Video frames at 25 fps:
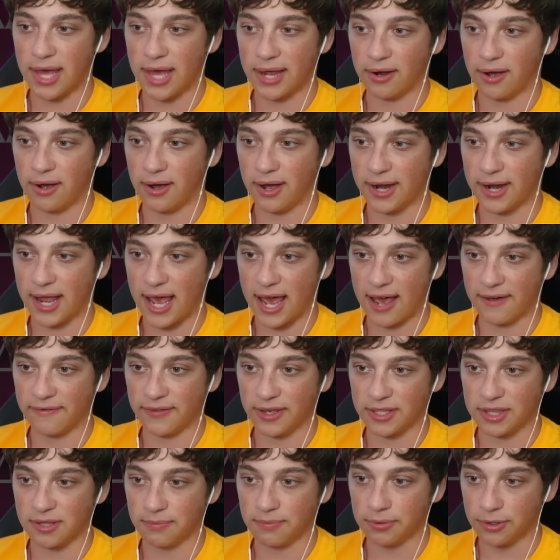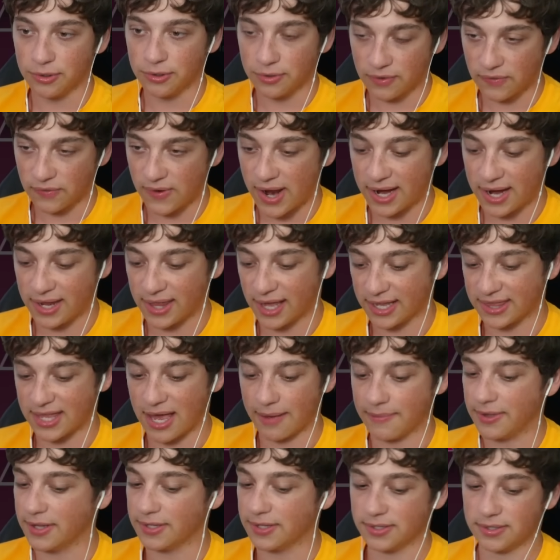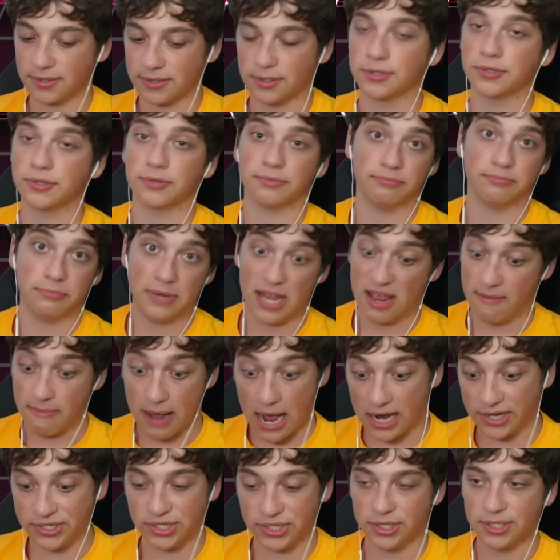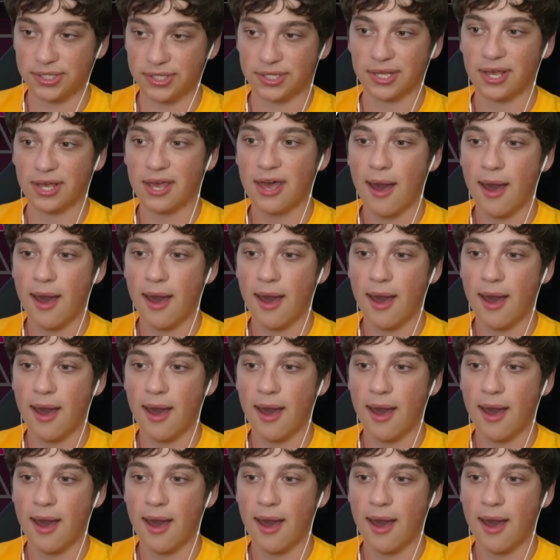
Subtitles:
that on have like the blue and red, like that means those are hitboxes.